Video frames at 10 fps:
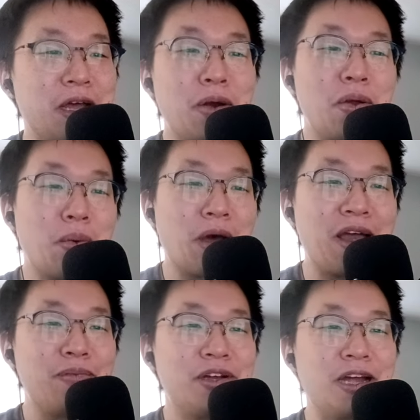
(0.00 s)
I don't know
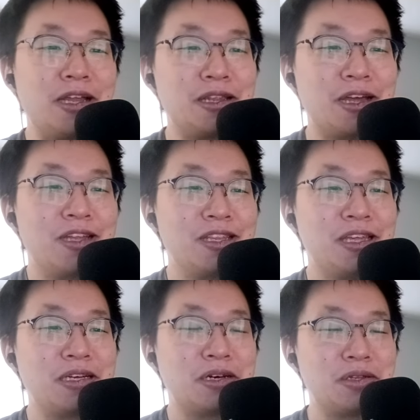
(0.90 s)
why, but I like
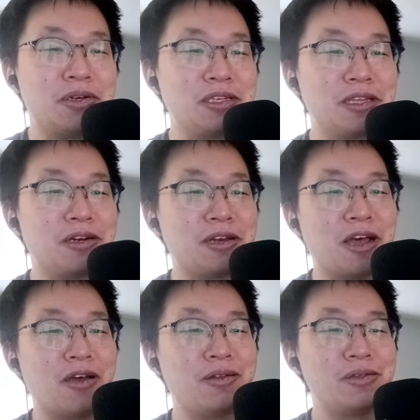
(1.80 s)
the colors that are
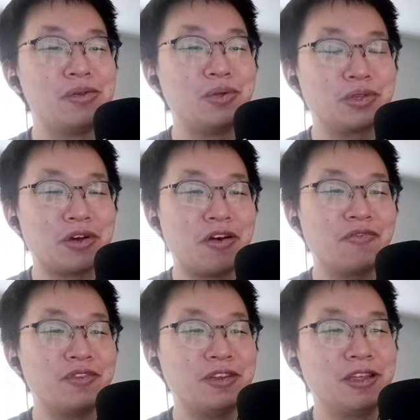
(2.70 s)
not used
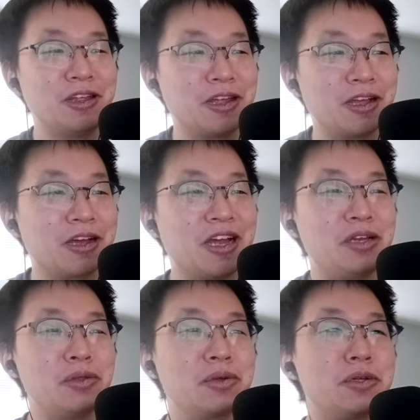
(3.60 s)
often and kind
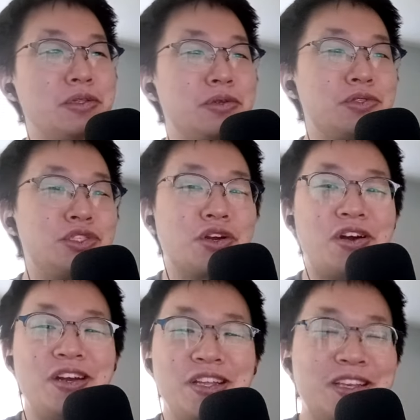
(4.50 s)
of look a little
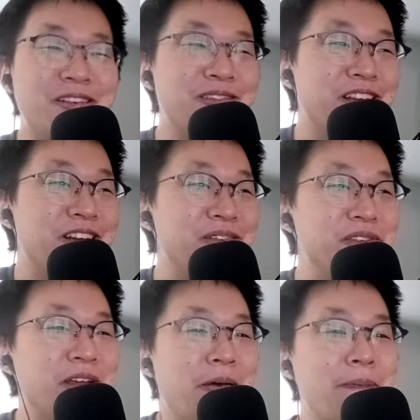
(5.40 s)
jarring
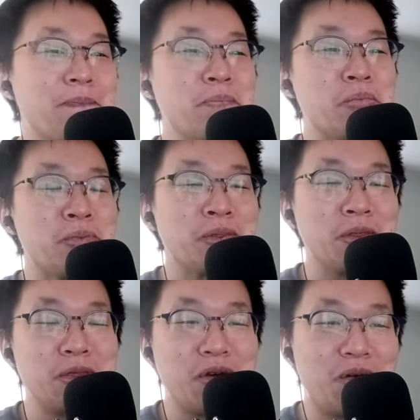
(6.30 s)
sometimes.
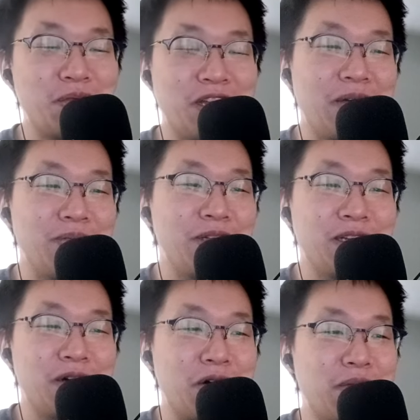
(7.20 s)
Normally I'm
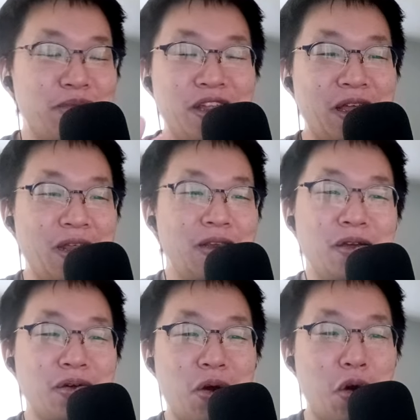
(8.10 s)
like all plain,
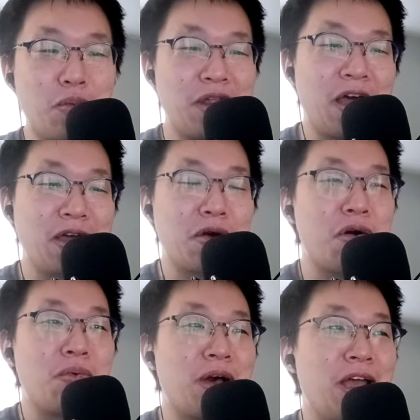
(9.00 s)
you know, all black,
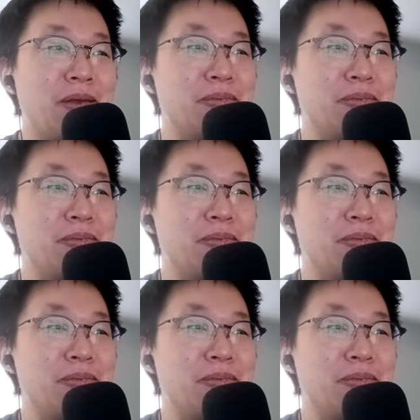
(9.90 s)
all white,